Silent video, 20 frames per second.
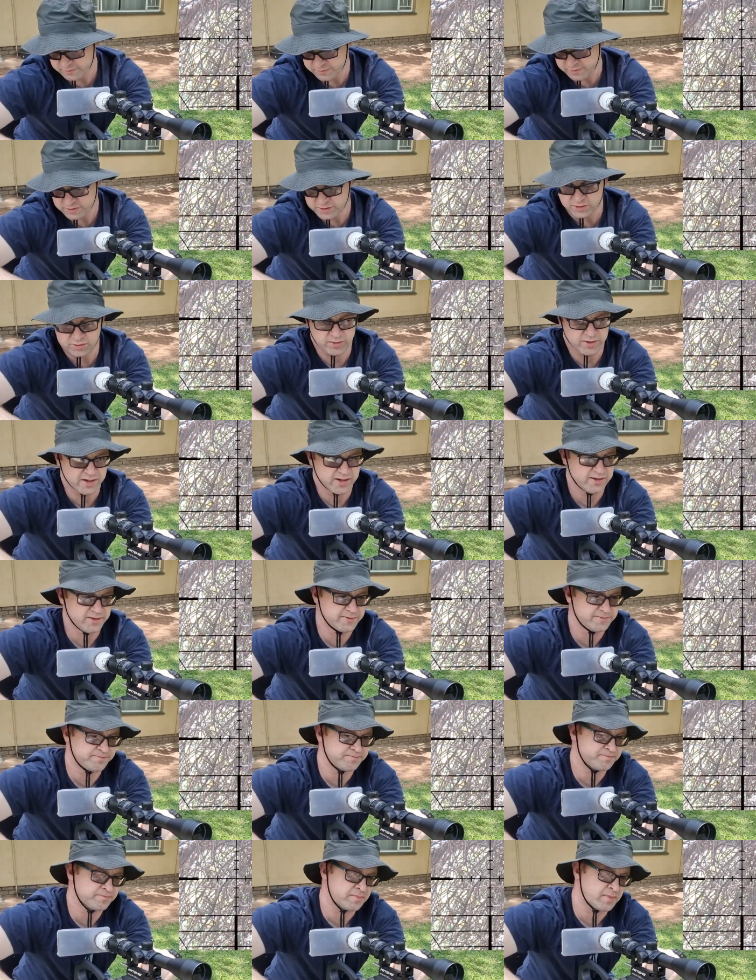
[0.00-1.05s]
First one,
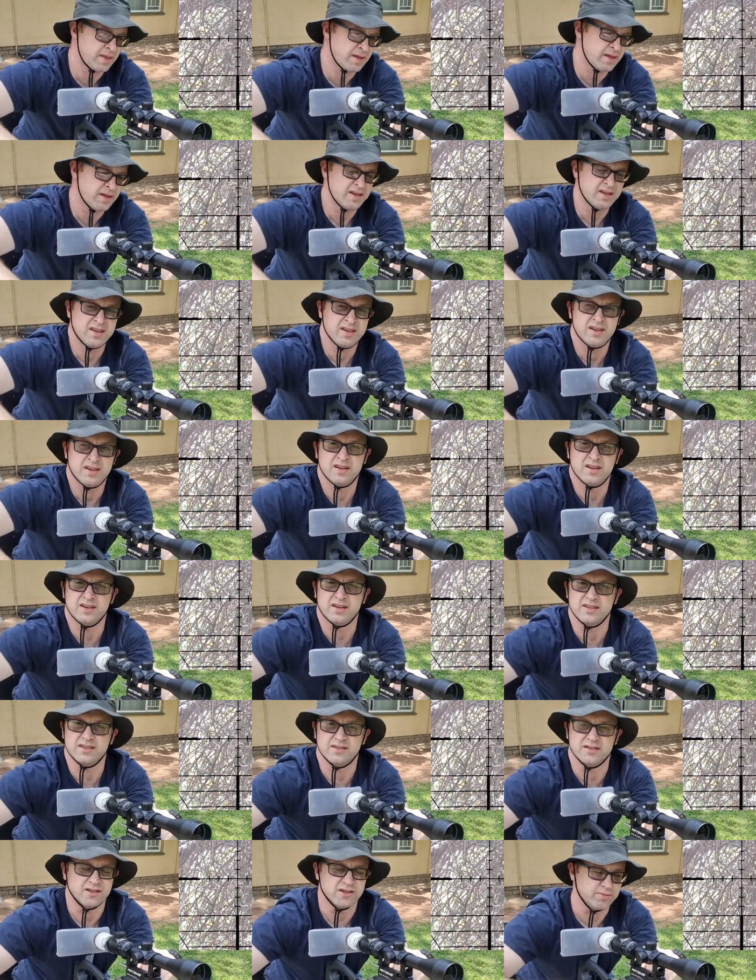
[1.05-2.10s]

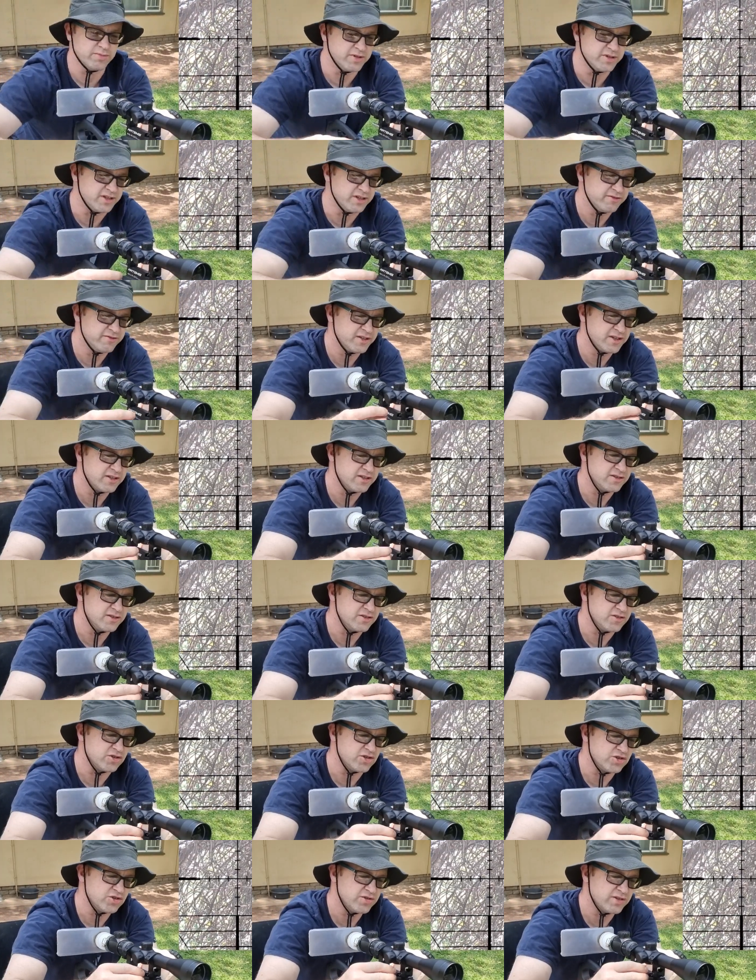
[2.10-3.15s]
it is a little bit
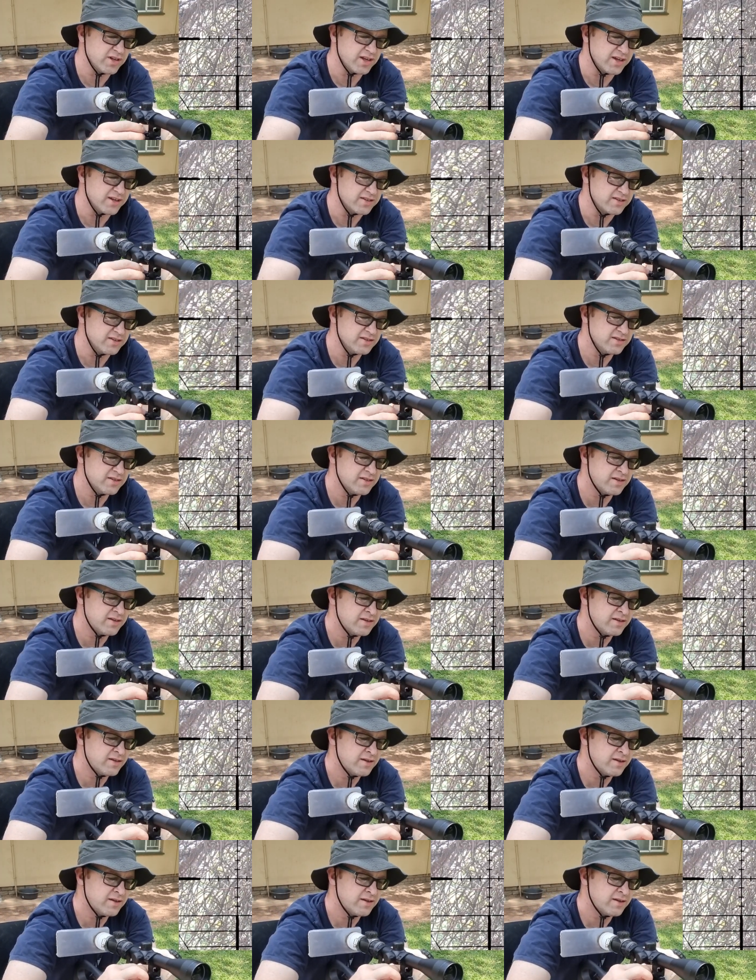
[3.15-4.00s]
difficult to shoot like this,